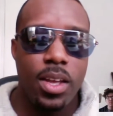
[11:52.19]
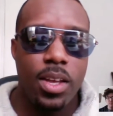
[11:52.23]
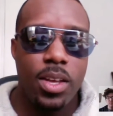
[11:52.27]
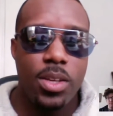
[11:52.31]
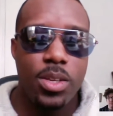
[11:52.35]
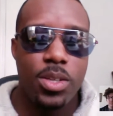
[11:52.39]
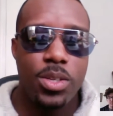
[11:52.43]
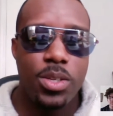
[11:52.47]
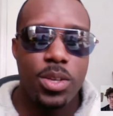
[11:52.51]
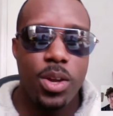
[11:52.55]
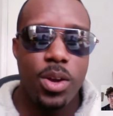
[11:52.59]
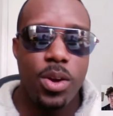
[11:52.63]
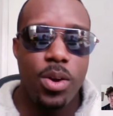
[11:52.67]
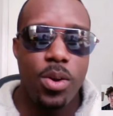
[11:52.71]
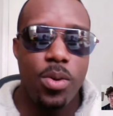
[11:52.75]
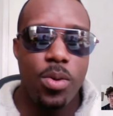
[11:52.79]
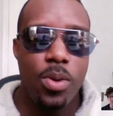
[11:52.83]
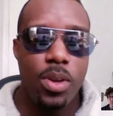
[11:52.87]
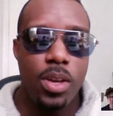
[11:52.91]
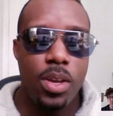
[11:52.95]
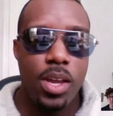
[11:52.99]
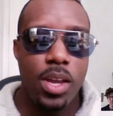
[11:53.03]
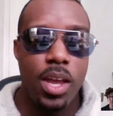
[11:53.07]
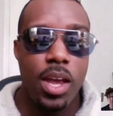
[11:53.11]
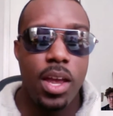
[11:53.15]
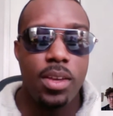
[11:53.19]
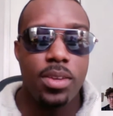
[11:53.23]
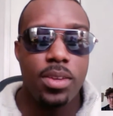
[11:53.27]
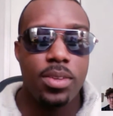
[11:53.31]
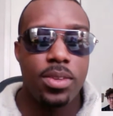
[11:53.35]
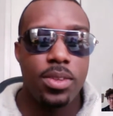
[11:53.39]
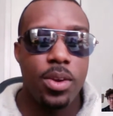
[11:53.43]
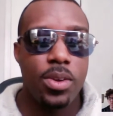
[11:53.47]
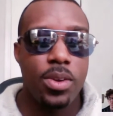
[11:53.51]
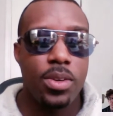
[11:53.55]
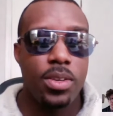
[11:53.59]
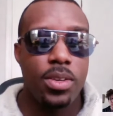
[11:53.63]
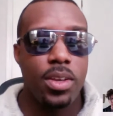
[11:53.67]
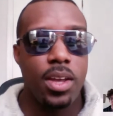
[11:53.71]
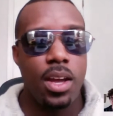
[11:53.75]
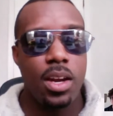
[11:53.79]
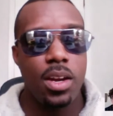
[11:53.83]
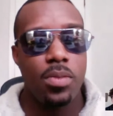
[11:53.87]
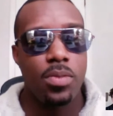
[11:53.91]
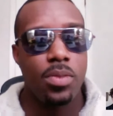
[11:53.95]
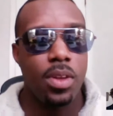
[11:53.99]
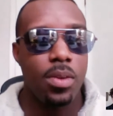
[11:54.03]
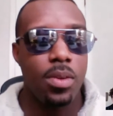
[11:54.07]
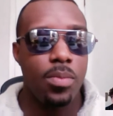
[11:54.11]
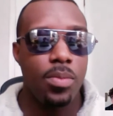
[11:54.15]
So yes, there's kind
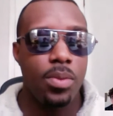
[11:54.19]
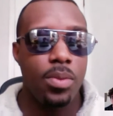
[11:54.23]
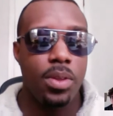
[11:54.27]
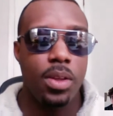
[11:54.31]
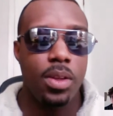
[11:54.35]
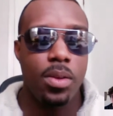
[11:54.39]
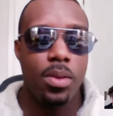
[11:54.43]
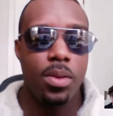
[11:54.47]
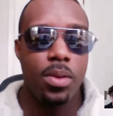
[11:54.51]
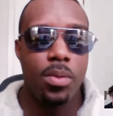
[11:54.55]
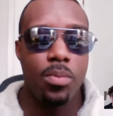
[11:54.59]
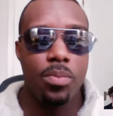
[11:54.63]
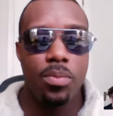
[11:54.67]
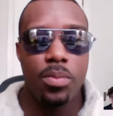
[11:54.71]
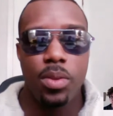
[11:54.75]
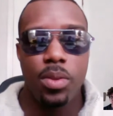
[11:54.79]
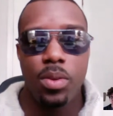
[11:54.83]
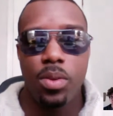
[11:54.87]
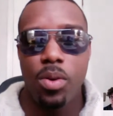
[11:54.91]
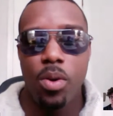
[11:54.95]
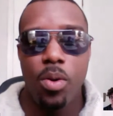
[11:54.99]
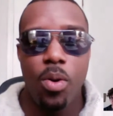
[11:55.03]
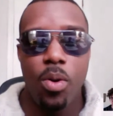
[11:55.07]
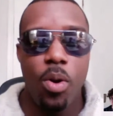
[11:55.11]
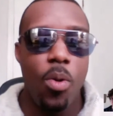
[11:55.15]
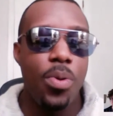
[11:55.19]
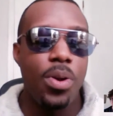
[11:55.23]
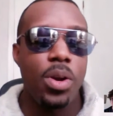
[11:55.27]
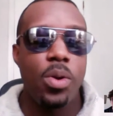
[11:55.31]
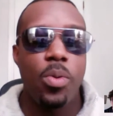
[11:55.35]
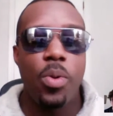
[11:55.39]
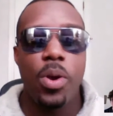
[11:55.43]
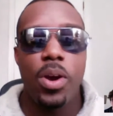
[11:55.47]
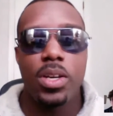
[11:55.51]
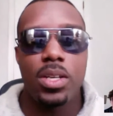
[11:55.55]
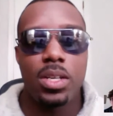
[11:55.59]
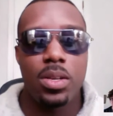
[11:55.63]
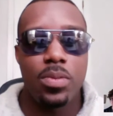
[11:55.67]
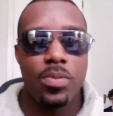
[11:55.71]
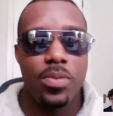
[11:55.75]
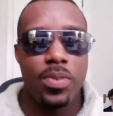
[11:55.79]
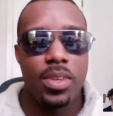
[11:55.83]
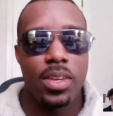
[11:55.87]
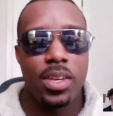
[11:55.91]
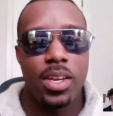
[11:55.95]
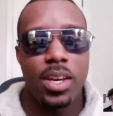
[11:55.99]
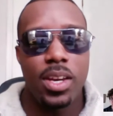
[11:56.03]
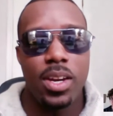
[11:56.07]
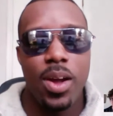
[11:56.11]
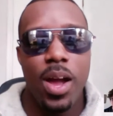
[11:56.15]
of a open question of
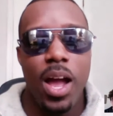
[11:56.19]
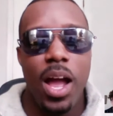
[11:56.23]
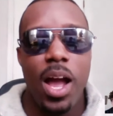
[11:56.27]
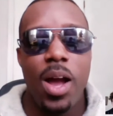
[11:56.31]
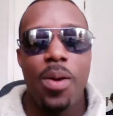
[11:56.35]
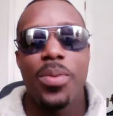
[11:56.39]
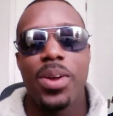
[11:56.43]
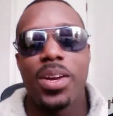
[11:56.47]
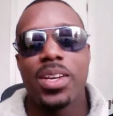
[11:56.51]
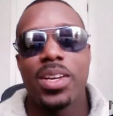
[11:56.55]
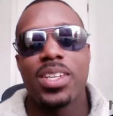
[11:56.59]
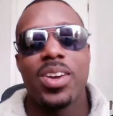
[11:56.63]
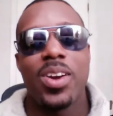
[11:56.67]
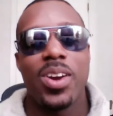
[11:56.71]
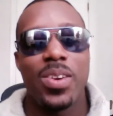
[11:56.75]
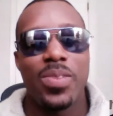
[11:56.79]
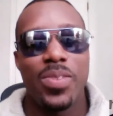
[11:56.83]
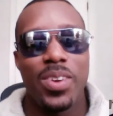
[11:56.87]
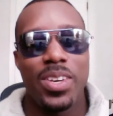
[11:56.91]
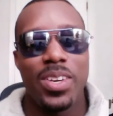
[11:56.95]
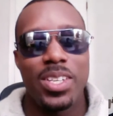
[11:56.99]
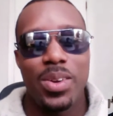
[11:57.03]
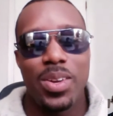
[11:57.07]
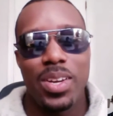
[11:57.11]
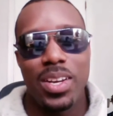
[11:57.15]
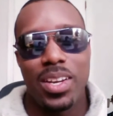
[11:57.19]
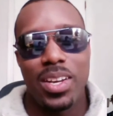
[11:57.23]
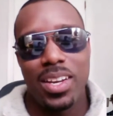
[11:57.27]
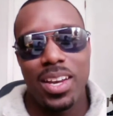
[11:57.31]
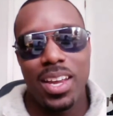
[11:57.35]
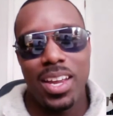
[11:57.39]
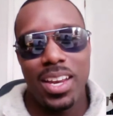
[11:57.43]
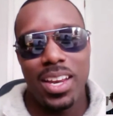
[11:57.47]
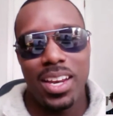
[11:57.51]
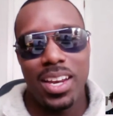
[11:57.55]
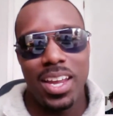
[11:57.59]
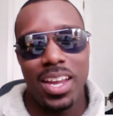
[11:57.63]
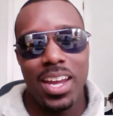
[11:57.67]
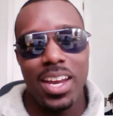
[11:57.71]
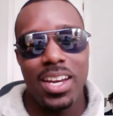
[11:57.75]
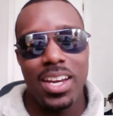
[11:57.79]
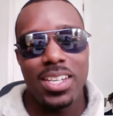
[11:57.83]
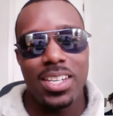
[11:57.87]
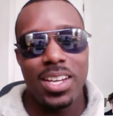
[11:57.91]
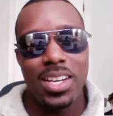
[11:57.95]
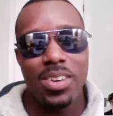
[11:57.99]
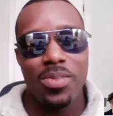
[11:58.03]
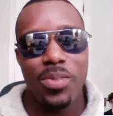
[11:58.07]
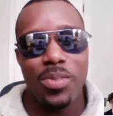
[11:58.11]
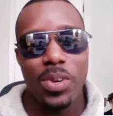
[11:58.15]
you know how much artifice you can engage
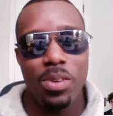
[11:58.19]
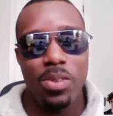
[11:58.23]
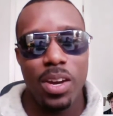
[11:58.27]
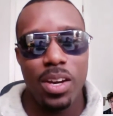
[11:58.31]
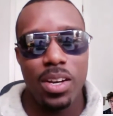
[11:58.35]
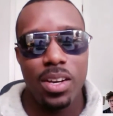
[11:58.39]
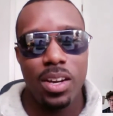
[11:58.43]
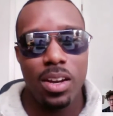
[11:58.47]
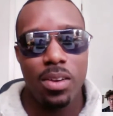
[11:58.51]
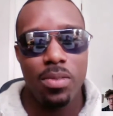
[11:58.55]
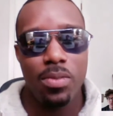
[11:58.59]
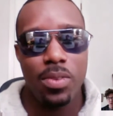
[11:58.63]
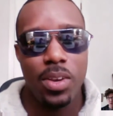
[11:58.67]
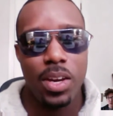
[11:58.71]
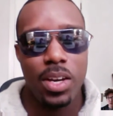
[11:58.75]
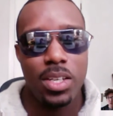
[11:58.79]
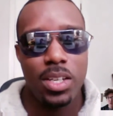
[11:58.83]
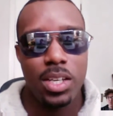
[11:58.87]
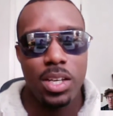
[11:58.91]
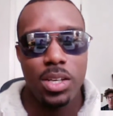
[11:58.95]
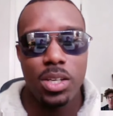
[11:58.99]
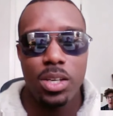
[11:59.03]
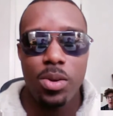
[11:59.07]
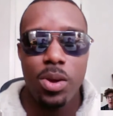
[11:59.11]
in when you write nonfiction. Right. You do